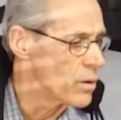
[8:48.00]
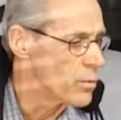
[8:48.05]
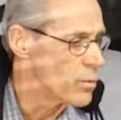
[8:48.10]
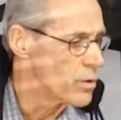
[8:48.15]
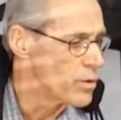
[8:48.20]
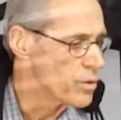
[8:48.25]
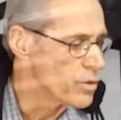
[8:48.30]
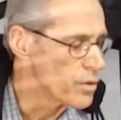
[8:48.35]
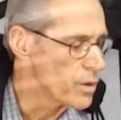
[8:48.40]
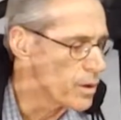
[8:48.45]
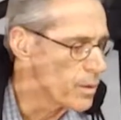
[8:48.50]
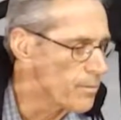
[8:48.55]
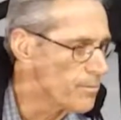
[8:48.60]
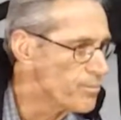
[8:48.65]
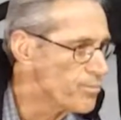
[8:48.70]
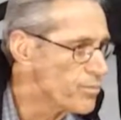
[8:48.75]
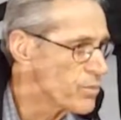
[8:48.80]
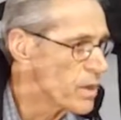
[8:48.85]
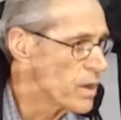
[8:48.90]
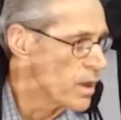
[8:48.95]
with
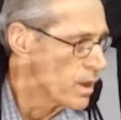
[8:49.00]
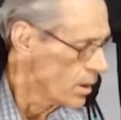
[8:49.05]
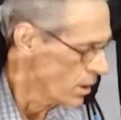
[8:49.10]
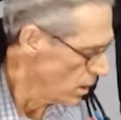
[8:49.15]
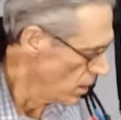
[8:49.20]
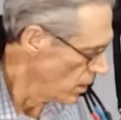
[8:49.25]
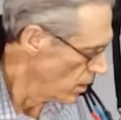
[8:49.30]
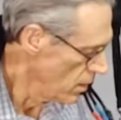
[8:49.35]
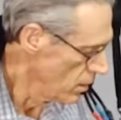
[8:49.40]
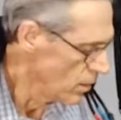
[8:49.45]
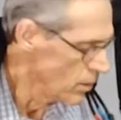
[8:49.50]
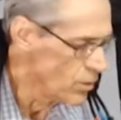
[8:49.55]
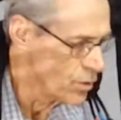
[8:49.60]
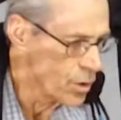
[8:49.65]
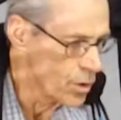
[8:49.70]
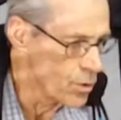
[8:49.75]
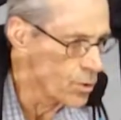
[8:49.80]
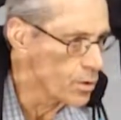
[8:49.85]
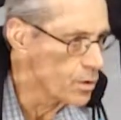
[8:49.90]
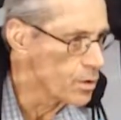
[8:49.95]

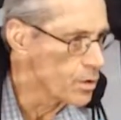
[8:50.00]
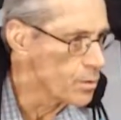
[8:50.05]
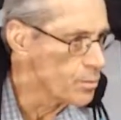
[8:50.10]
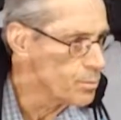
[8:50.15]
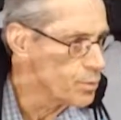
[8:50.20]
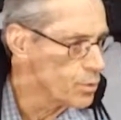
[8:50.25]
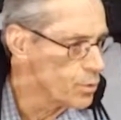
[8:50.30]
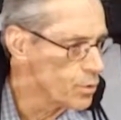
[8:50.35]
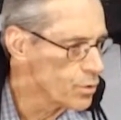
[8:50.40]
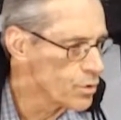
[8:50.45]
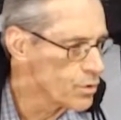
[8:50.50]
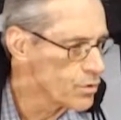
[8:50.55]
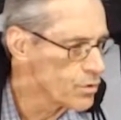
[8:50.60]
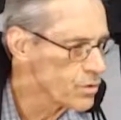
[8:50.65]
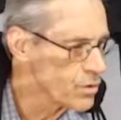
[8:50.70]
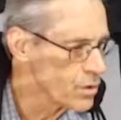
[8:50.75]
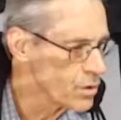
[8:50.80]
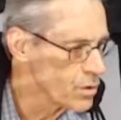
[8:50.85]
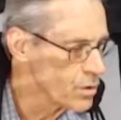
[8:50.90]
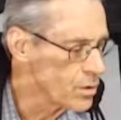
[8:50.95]
not only
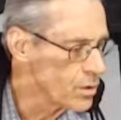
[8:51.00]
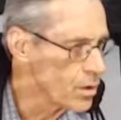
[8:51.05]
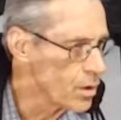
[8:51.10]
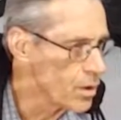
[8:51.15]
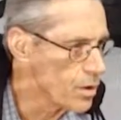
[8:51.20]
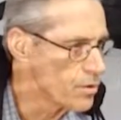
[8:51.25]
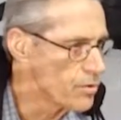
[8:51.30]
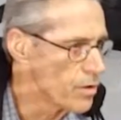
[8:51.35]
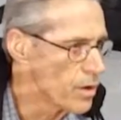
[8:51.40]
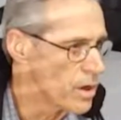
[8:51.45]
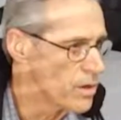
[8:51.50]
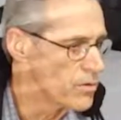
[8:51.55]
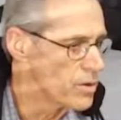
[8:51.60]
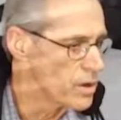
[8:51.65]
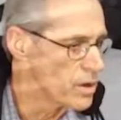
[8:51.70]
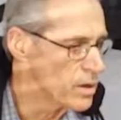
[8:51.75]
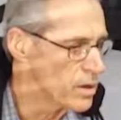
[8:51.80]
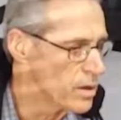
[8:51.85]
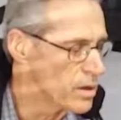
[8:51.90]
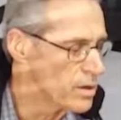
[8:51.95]
computers, car
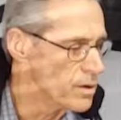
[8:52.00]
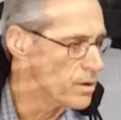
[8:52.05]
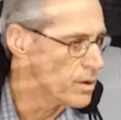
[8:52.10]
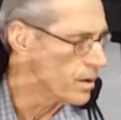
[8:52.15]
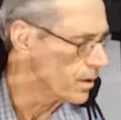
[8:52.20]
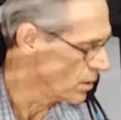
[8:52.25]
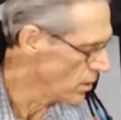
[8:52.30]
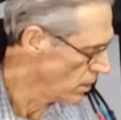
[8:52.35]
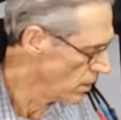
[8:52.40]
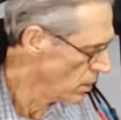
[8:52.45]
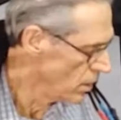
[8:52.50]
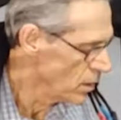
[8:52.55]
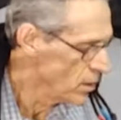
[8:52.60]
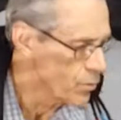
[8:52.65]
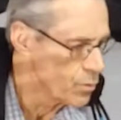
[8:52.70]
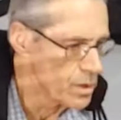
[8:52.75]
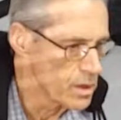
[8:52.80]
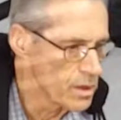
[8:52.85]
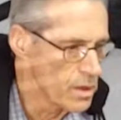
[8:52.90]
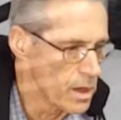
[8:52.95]
driving, and
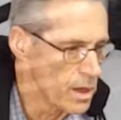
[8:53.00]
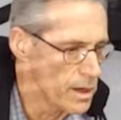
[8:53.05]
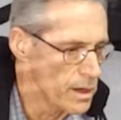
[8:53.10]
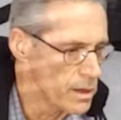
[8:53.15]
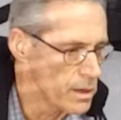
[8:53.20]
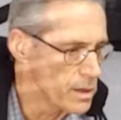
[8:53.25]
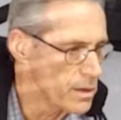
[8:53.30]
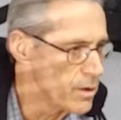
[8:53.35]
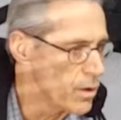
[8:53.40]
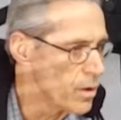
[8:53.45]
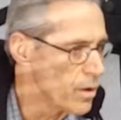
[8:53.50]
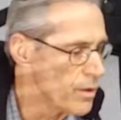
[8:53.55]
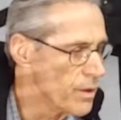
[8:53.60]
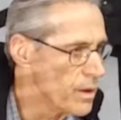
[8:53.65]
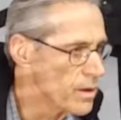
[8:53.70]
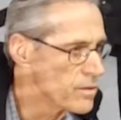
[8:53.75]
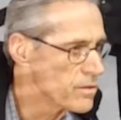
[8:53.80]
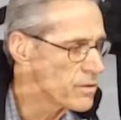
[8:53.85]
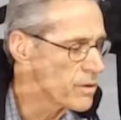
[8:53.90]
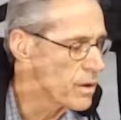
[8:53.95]
reclining and all
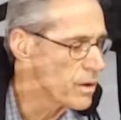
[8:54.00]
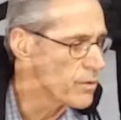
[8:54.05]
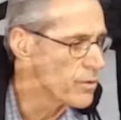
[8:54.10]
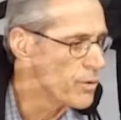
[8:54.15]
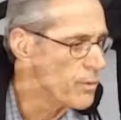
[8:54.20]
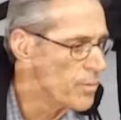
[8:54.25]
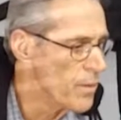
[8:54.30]
that stuff.